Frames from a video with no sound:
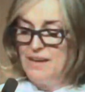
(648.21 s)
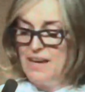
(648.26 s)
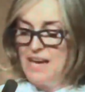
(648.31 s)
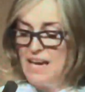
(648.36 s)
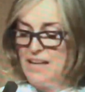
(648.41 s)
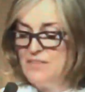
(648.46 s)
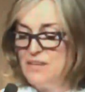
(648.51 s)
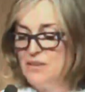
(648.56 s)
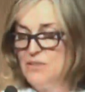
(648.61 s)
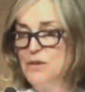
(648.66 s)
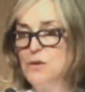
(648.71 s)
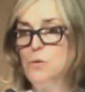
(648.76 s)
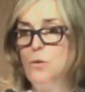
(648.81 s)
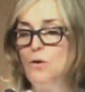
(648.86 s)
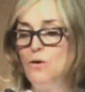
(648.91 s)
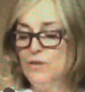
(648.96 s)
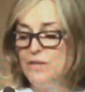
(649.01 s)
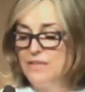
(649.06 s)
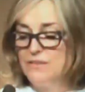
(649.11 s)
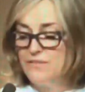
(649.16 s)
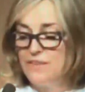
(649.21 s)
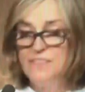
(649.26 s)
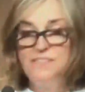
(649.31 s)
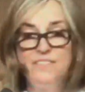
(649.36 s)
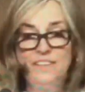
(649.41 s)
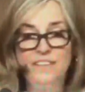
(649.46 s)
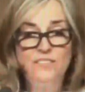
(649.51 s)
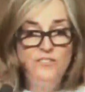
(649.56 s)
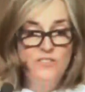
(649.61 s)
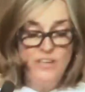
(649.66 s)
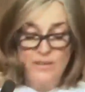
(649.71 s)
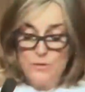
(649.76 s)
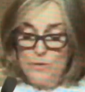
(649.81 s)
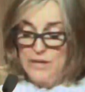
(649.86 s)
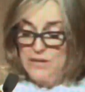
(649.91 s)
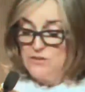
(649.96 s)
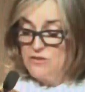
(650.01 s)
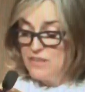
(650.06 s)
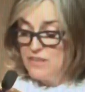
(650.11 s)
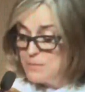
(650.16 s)
And they're the qualities that this
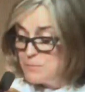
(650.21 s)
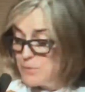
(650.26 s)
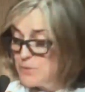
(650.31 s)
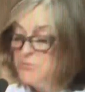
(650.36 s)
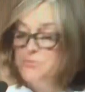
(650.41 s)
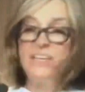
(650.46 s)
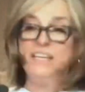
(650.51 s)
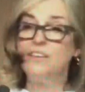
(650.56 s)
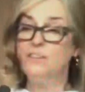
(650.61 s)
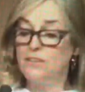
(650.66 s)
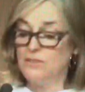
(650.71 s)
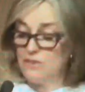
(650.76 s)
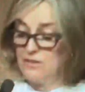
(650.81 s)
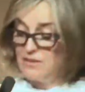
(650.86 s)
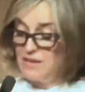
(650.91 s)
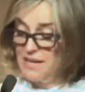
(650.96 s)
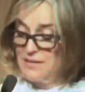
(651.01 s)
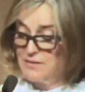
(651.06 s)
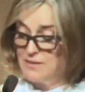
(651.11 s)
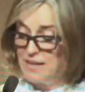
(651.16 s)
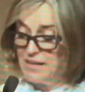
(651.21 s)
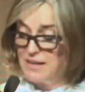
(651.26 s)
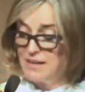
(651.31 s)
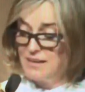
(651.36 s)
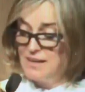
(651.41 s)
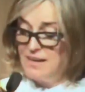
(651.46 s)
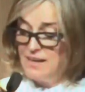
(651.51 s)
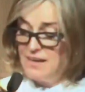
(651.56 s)
generation in particular, I think,